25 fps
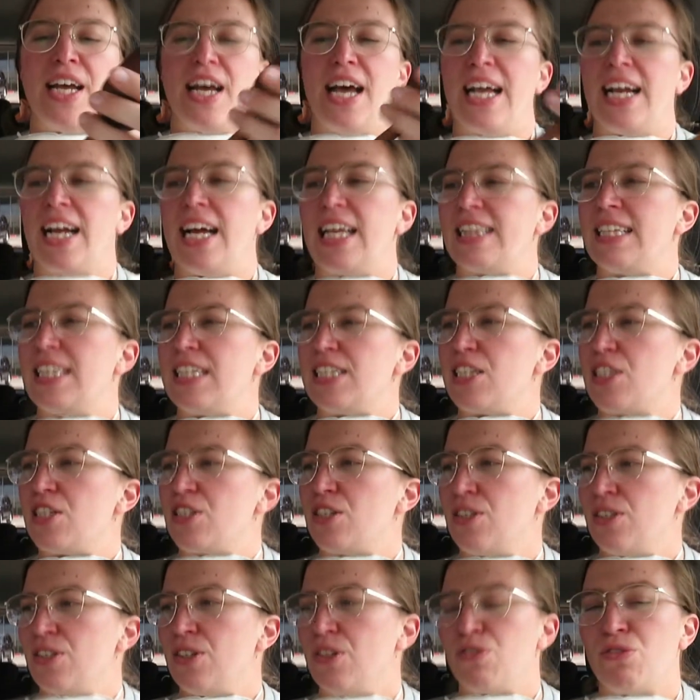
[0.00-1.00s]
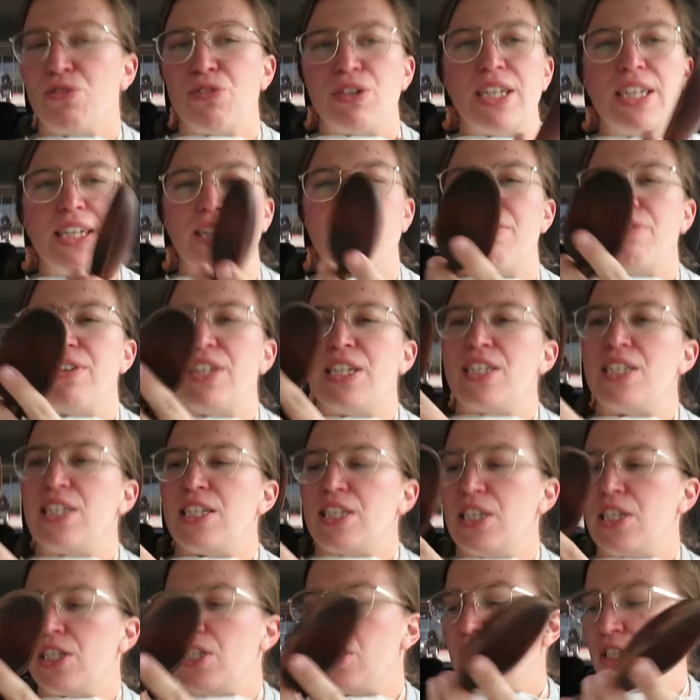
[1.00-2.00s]
I got these two really
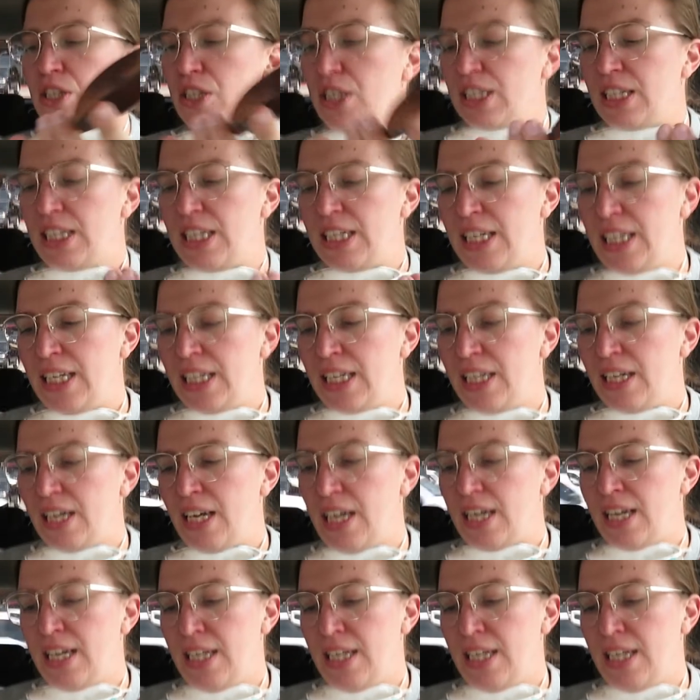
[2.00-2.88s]
vintage looking